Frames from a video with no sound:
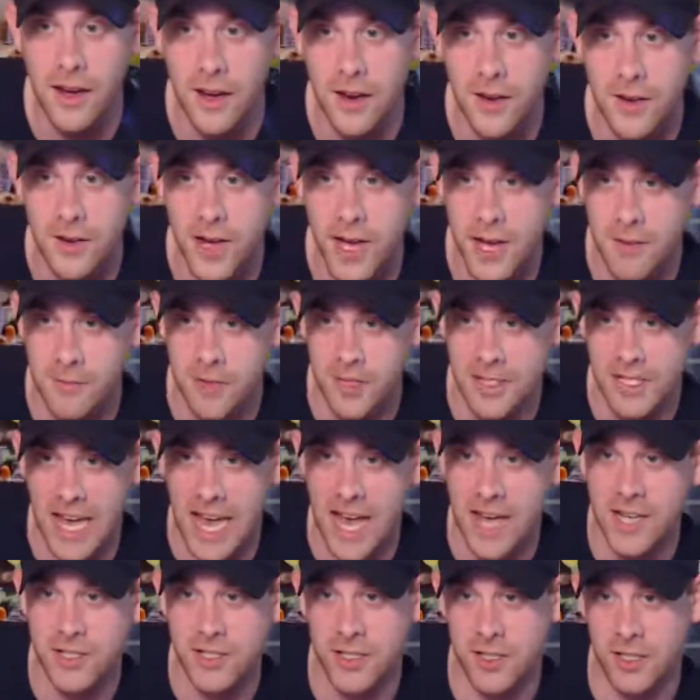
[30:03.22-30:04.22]
Her name was
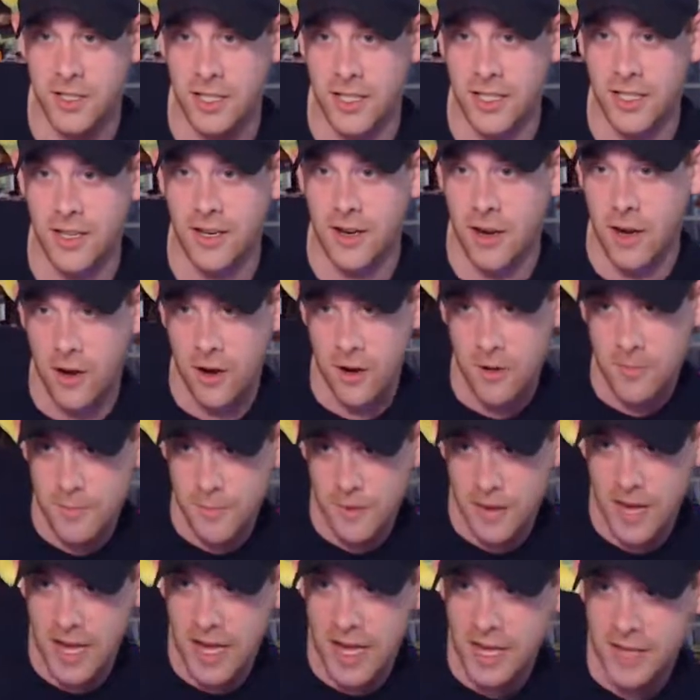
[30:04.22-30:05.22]
Ashley
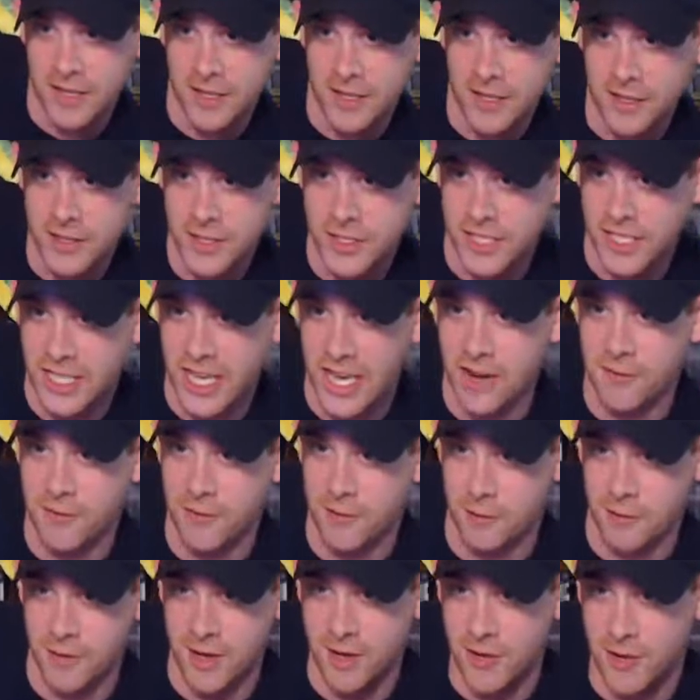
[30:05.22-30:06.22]
Harper, and she
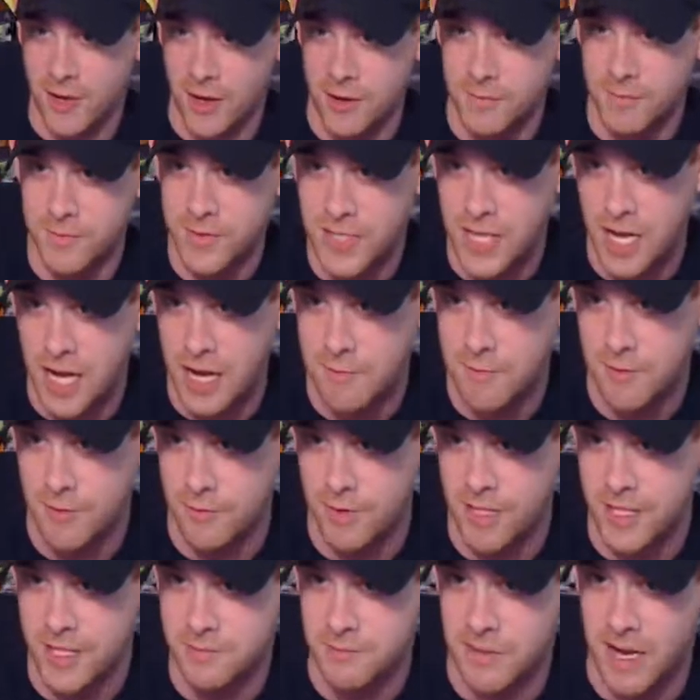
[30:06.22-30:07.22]
gave 3 thumbs up,
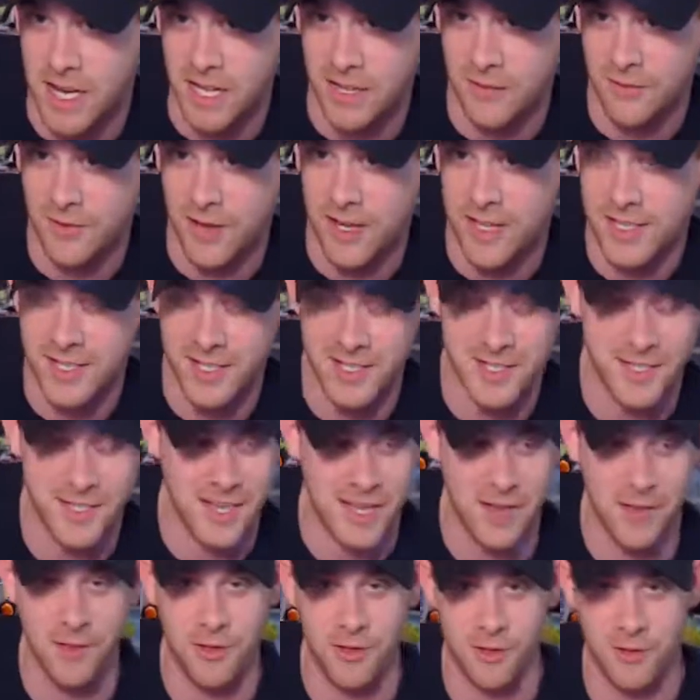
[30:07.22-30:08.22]
3 smiley faces,
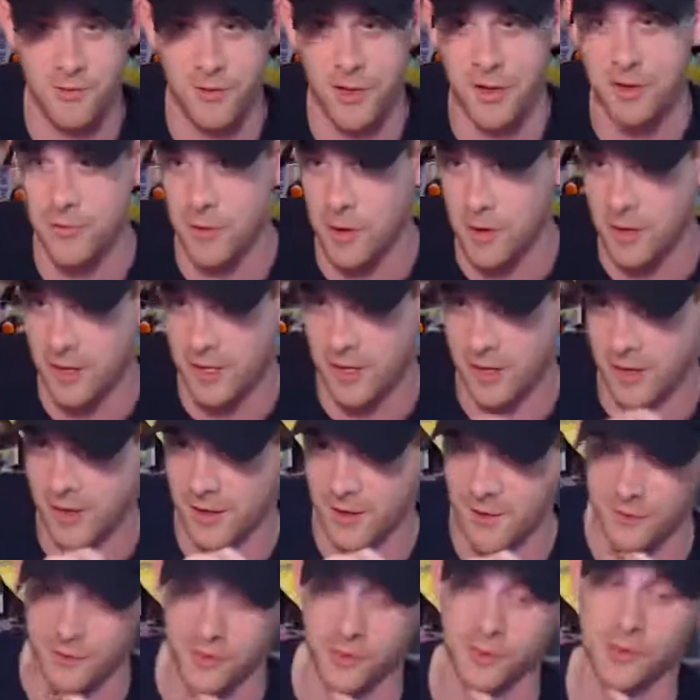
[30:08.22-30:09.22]
and 3 rolling on
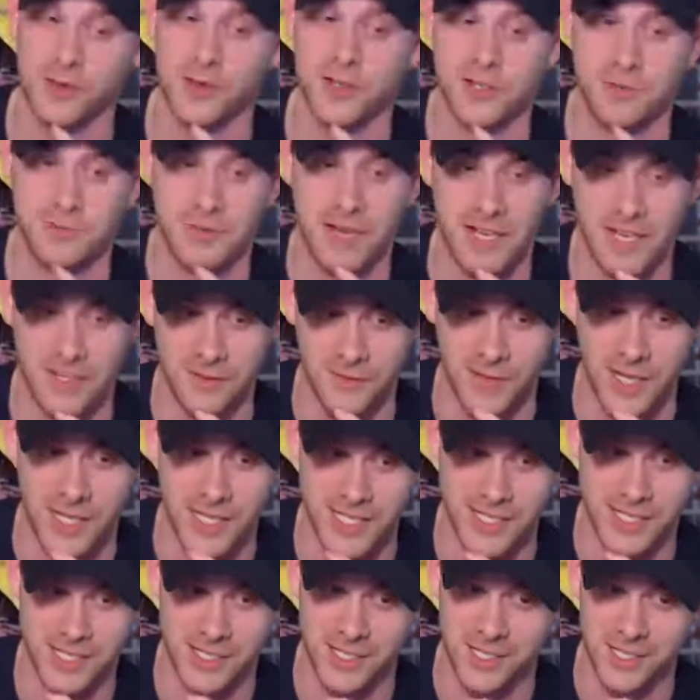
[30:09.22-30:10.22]
the floor smiley
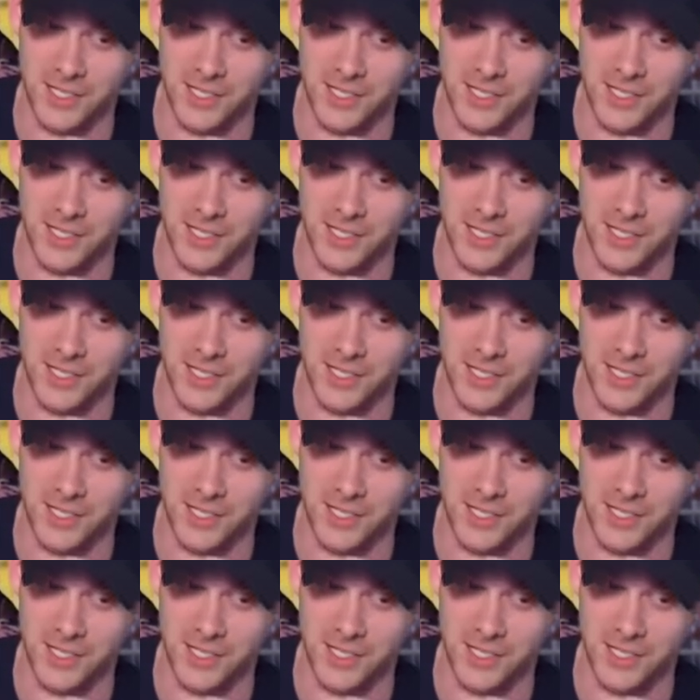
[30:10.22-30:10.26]
faces.